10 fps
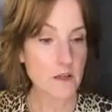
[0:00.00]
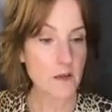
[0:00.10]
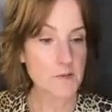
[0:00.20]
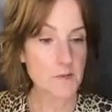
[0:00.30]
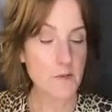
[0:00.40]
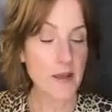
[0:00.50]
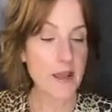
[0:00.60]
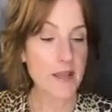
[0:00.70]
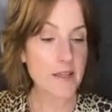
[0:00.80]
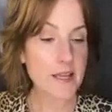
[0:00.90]
comes my
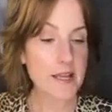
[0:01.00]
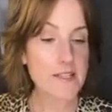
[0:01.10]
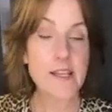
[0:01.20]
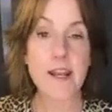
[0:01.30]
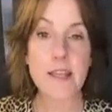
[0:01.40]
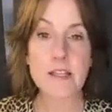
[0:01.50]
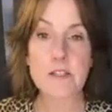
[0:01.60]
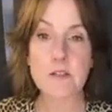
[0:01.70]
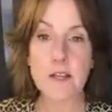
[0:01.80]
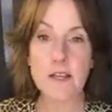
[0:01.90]
way. Like I said, I can
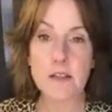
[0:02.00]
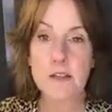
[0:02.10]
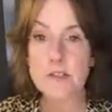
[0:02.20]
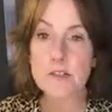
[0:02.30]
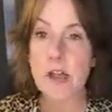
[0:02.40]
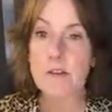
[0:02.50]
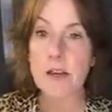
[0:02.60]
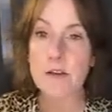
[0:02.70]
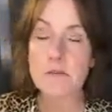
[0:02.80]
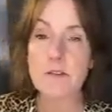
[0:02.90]
do like a little shout
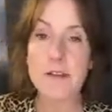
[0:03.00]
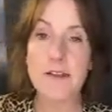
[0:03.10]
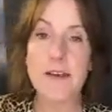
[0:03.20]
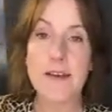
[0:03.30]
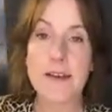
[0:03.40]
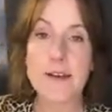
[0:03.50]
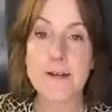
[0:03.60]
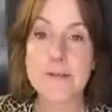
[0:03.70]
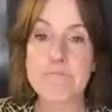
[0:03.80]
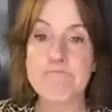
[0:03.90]
out,
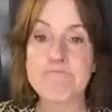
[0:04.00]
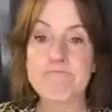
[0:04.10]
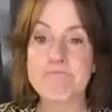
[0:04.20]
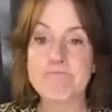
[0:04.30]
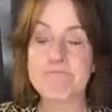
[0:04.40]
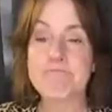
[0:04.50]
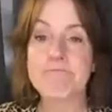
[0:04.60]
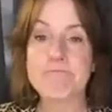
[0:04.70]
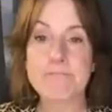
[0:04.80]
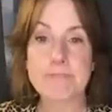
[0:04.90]

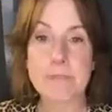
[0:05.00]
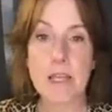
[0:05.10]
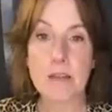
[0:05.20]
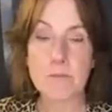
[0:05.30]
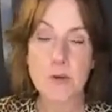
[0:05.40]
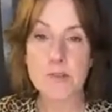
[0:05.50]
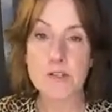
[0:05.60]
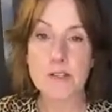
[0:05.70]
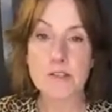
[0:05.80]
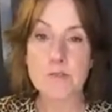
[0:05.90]
and
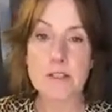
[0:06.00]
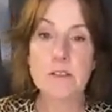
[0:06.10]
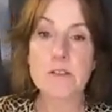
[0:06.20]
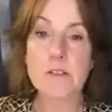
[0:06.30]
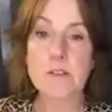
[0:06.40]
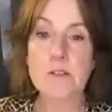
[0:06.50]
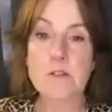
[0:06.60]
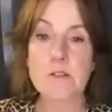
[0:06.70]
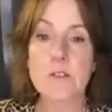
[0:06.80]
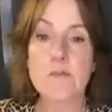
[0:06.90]
post it as a reel.
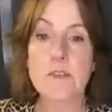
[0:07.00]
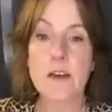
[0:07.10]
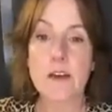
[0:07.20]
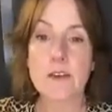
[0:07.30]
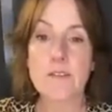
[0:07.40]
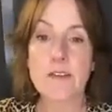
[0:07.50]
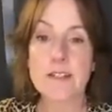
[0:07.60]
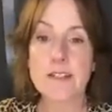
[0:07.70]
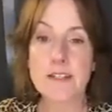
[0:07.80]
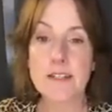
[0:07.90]
So if
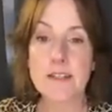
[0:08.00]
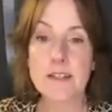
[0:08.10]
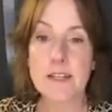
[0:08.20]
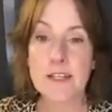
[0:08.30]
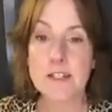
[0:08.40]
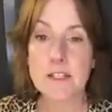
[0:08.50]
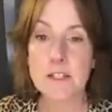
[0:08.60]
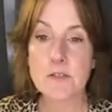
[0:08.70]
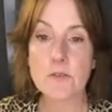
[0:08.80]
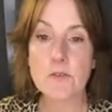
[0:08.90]
I didn't get to
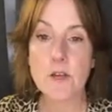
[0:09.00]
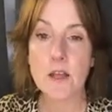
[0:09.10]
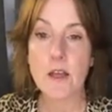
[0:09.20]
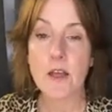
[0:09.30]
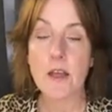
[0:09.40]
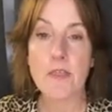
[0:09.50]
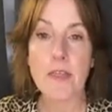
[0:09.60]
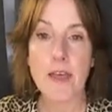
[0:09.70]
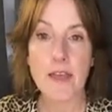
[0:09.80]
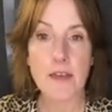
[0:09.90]
you,
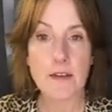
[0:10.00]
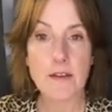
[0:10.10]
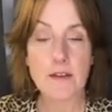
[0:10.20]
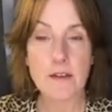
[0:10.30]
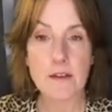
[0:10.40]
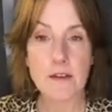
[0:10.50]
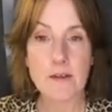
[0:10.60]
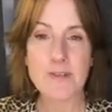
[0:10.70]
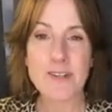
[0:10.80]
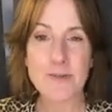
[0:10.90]
then
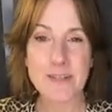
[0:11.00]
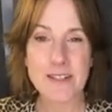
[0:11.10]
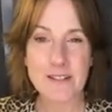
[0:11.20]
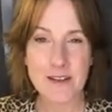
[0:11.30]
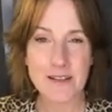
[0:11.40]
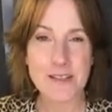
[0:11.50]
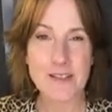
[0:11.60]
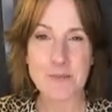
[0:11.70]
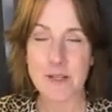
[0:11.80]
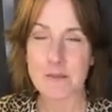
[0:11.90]
I'm trying to read and talk at the
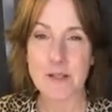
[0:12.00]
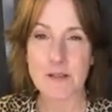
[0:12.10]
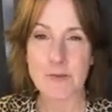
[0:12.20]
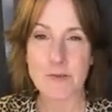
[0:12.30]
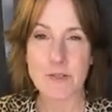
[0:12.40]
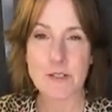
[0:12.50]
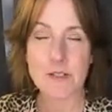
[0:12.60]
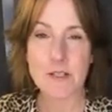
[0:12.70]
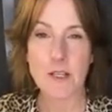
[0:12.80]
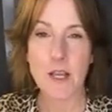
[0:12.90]
same time. That never
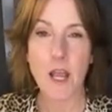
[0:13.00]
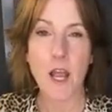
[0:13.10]
works.